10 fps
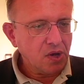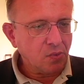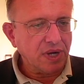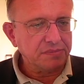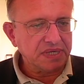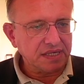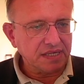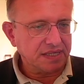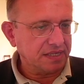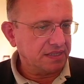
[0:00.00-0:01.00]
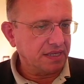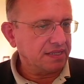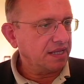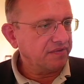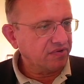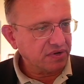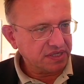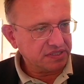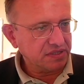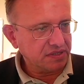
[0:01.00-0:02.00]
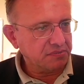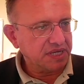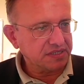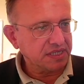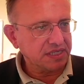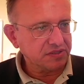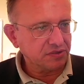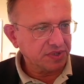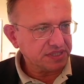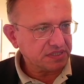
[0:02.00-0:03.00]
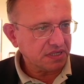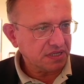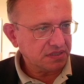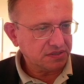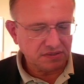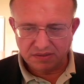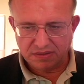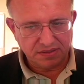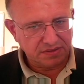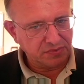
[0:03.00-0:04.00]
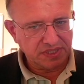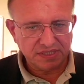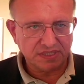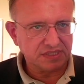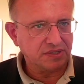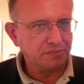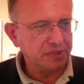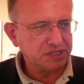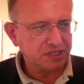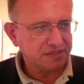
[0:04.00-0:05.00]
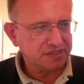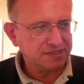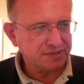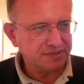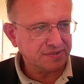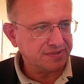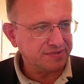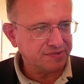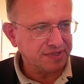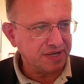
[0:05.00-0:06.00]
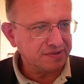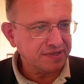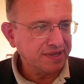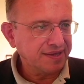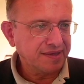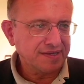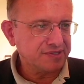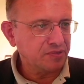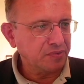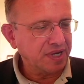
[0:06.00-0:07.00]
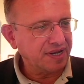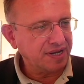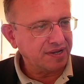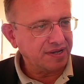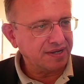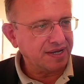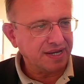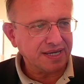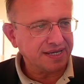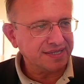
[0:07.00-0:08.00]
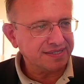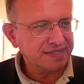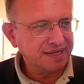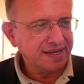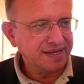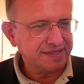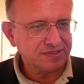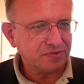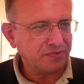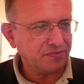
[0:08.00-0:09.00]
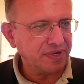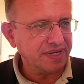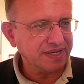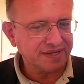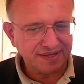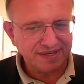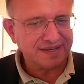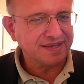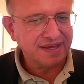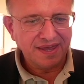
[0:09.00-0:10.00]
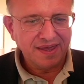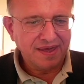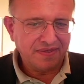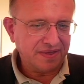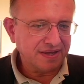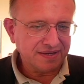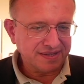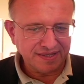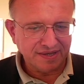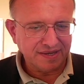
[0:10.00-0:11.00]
winemaking at that level is about taking the risk. So risk is in the picture this year, no doubt. It's the way I like it. It's a thrilling thing, and